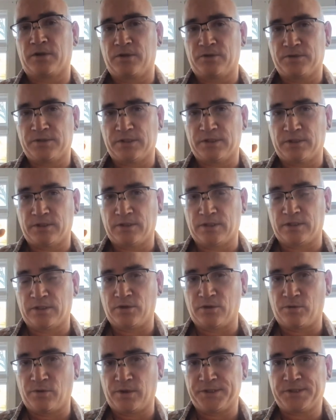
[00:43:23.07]
using the
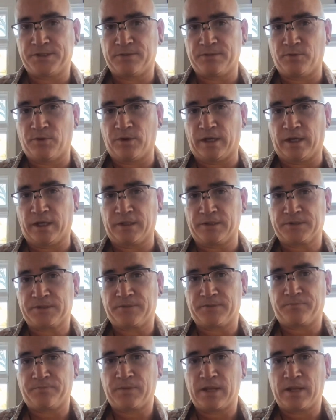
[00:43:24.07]
new wisdom rings